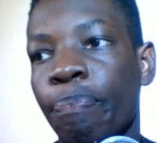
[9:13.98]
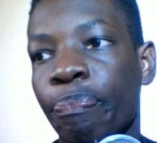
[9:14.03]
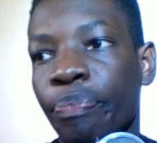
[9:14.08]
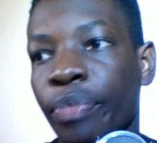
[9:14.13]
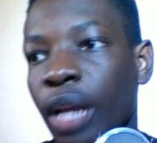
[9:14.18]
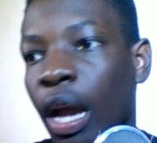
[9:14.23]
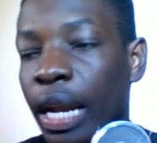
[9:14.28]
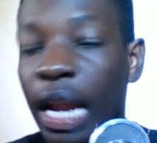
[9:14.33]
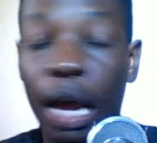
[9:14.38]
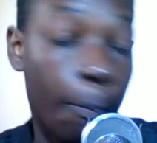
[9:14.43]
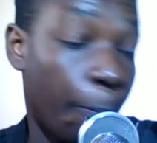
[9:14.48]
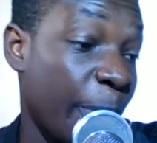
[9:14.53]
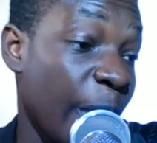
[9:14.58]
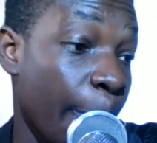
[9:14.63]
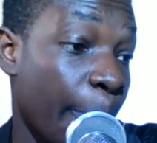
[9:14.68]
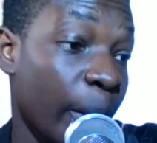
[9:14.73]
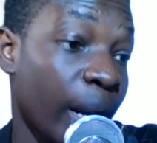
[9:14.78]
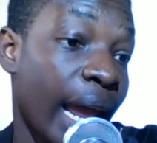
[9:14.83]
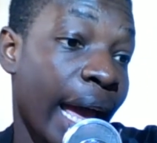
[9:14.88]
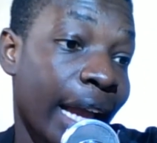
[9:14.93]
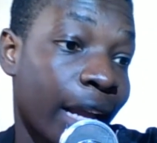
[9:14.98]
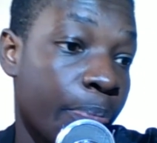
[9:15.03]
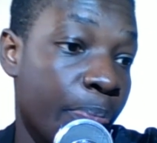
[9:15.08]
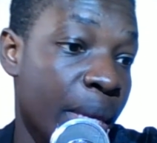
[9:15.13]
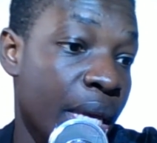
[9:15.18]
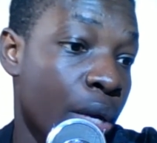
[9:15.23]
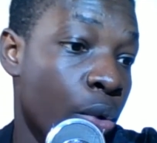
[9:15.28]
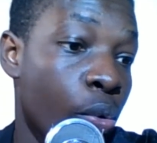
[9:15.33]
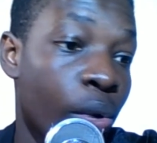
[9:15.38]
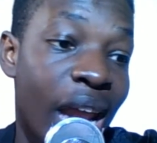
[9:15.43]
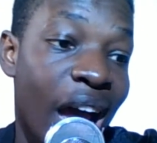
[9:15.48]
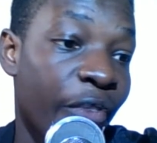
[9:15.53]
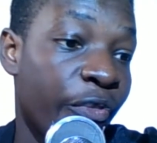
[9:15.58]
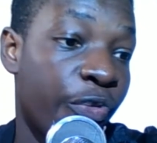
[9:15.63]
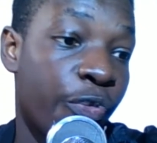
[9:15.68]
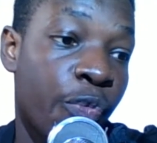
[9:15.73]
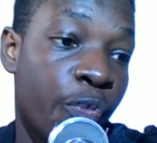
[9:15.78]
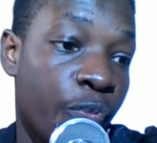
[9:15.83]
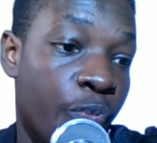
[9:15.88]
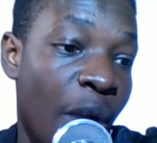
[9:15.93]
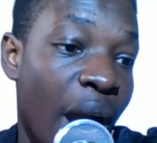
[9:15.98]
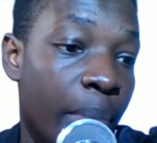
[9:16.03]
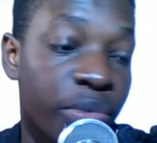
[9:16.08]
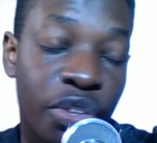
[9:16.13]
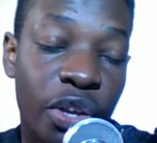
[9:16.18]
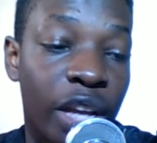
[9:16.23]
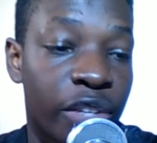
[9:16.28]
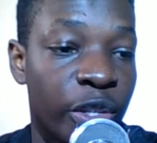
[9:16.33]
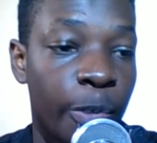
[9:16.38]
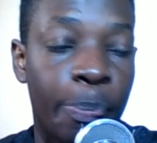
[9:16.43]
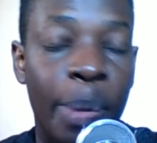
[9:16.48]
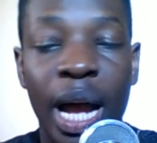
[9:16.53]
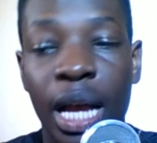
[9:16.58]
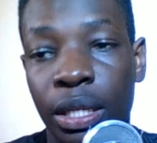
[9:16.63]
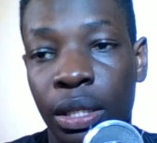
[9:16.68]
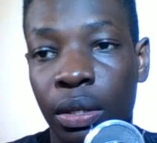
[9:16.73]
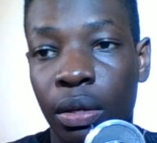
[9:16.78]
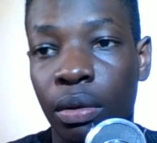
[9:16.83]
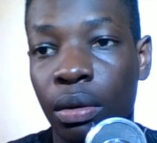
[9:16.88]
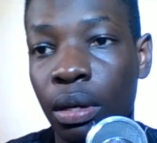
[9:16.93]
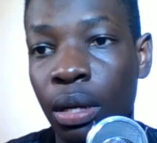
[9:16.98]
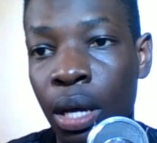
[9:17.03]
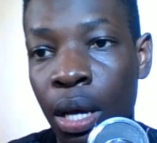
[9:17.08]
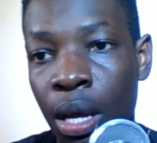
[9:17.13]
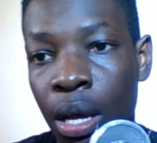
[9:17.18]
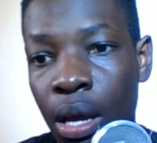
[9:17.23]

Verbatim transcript: And now people like me who love Ramsey as a person,